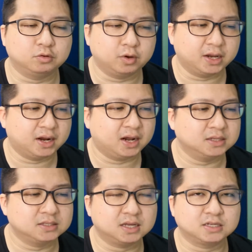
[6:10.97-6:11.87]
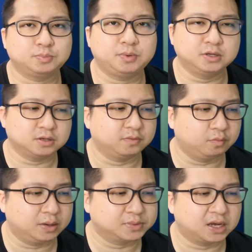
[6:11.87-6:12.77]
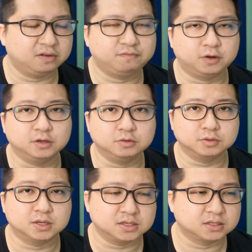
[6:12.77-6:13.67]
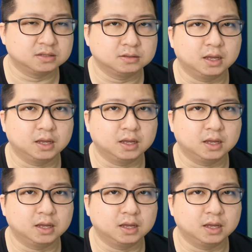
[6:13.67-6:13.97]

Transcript: to enhance the experience of the website for the users